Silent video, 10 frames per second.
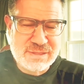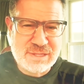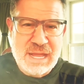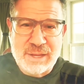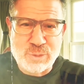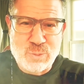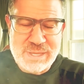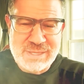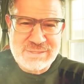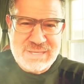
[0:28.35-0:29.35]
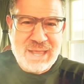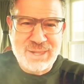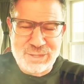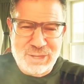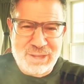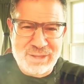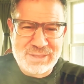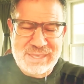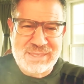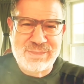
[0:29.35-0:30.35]
colloquy and
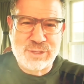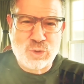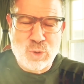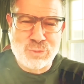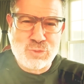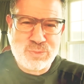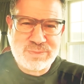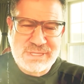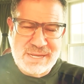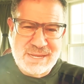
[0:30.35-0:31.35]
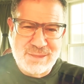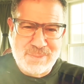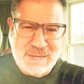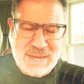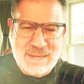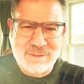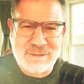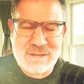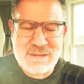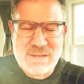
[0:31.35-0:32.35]
dialogue in the courtroom today in the Manhattan